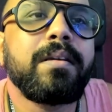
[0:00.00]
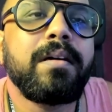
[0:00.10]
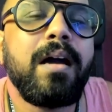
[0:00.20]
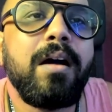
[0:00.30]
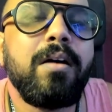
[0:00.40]

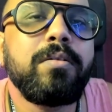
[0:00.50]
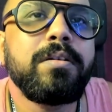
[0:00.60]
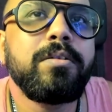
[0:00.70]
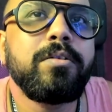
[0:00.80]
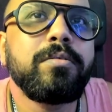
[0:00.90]
how
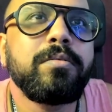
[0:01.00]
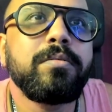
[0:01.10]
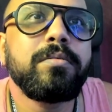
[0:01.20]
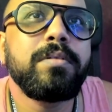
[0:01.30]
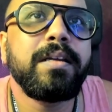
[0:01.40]
did you,
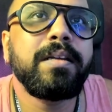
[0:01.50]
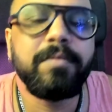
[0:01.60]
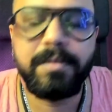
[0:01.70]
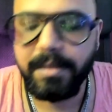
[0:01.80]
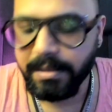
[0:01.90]
like, it
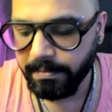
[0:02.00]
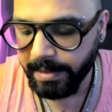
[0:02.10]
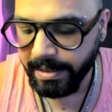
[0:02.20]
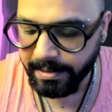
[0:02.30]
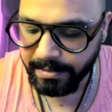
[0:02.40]
was just
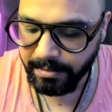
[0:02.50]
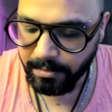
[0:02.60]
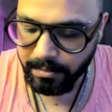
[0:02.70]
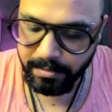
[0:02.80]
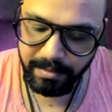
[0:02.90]
minutes, you
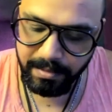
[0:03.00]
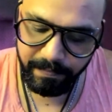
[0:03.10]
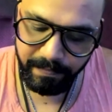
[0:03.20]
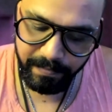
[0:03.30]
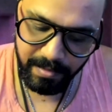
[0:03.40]
know. If
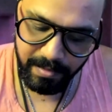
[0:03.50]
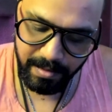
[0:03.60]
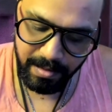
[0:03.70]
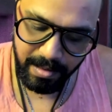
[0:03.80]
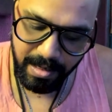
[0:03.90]

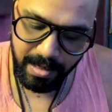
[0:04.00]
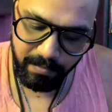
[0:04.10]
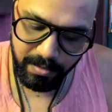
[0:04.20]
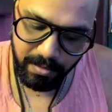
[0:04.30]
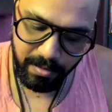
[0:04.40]
I
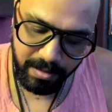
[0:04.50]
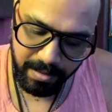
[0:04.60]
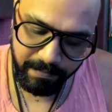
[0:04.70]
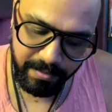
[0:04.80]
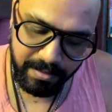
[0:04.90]
would not
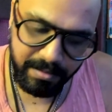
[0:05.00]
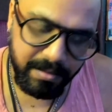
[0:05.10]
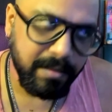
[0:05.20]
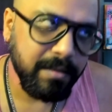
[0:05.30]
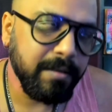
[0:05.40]
have reached
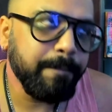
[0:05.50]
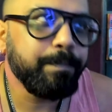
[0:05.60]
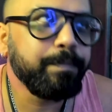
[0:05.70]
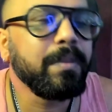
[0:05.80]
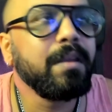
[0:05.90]
the
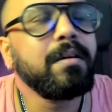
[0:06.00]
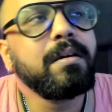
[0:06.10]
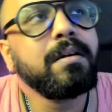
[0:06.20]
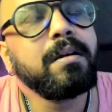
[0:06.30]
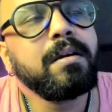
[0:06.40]

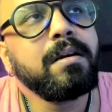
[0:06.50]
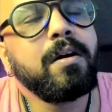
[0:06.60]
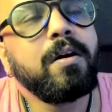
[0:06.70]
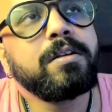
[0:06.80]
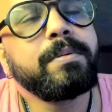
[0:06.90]

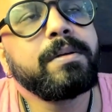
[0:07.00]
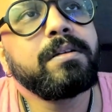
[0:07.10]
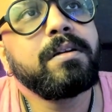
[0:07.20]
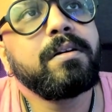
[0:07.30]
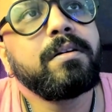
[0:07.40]

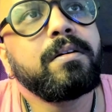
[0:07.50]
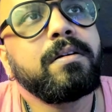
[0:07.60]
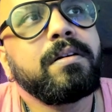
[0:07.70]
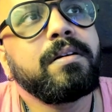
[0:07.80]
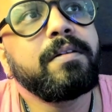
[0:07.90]
hospital
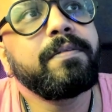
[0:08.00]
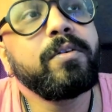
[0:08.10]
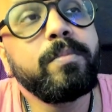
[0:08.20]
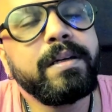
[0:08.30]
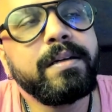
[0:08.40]
a
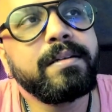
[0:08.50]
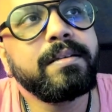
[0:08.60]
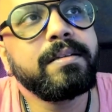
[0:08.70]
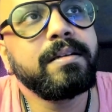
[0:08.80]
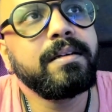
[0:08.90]
few
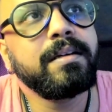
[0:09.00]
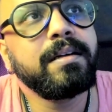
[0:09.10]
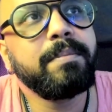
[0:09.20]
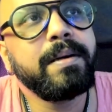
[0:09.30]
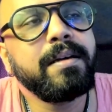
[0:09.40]
minutes
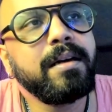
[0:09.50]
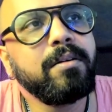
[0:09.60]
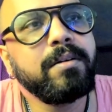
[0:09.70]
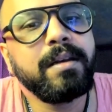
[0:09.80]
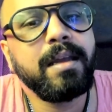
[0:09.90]
up and
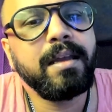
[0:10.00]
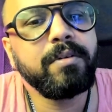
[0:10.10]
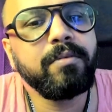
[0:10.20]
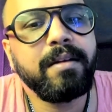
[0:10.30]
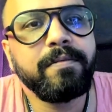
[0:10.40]
down, and I
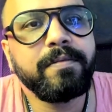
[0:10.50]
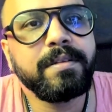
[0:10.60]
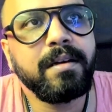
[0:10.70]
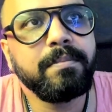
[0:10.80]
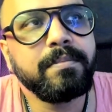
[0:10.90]
would have
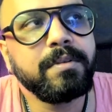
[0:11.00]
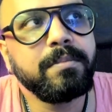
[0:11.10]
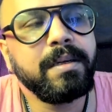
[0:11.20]
succumbed to